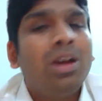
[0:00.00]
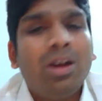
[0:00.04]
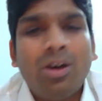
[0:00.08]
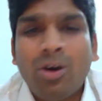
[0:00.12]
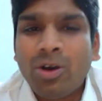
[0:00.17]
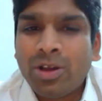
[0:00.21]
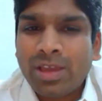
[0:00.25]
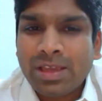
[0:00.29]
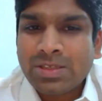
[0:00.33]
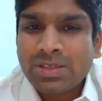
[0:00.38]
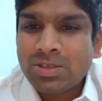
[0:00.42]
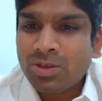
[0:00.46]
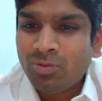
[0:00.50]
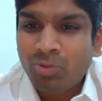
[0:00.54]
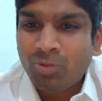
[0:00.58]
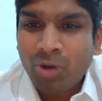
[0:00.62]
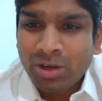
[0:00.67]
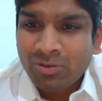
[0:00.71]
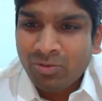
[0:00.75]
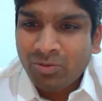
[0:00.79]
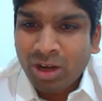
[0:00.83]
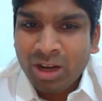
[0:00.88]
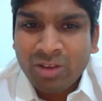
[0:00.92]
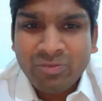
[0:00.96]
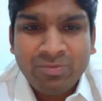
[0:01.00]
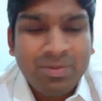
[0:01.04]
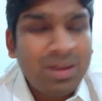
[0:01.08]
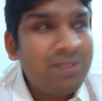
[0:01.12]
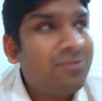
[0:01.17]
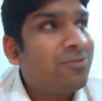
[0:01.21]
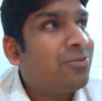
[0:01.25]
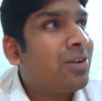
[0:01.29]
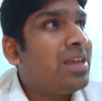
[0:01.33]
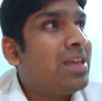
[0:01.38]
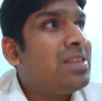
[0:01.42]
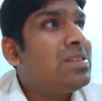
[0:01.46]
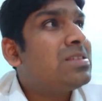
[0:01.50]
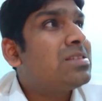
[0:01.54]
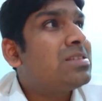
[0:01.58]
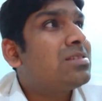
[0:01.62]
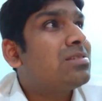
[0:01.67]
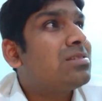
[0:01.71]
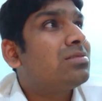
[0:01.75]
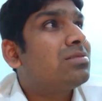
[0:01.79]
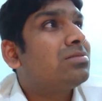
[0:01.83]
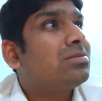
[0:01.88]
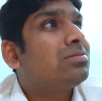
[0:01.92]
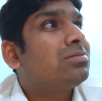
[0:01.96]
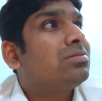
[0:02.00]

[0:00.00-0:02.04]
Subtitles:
Okay. So what one of my friends.